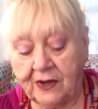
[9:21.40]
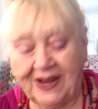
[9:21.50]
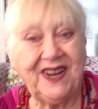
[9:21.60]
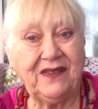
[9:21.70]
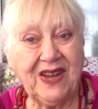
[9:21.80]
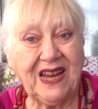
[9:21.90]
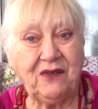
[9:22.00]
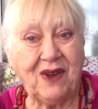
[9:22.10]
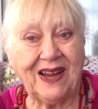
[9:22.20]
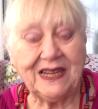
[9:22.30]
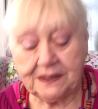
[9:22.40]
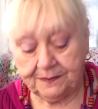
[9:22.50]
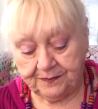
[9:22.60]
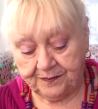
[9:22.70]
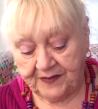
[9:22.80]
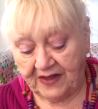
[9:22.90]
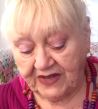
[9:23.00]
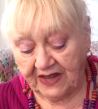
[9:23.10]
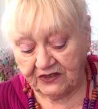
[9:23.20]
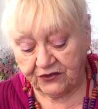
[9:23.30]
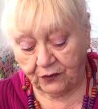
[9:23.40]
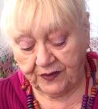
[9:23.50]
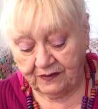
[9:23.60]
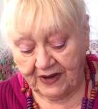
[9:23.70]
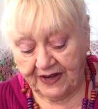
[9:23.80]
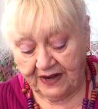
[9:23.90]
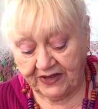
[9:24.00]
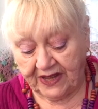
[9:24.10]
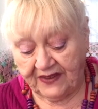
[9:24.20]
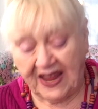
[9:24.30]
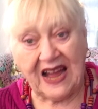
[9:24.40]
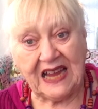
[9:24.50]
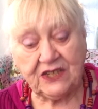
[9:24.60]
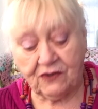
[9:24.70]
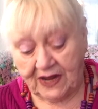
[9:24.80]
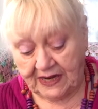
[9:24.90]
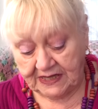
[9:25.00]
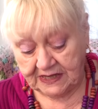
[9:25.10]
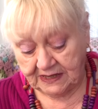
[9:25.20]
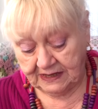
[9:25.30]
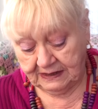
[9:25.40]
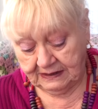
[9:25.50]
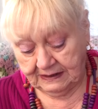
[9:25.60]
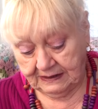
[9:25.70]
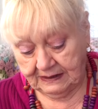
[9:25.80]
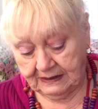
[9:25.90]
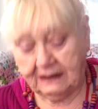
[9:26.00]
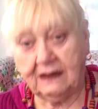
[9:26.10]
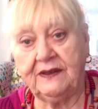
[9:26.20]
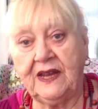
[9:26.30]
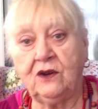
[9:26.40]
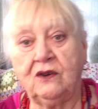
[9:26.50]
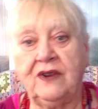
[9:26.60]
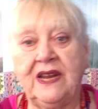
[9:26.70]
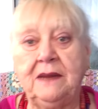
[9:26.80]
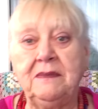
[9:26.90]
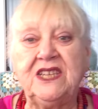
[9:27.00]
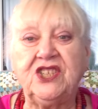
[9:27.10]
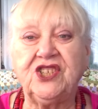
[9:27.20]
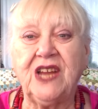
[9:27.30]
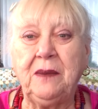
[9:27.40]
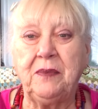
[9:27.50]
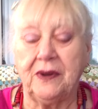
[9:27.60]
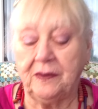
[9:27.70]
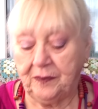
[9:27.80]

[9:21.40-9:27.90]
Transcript: I never get it right. Never get the stuffing right, never get the eyes right. And they look really misshapen.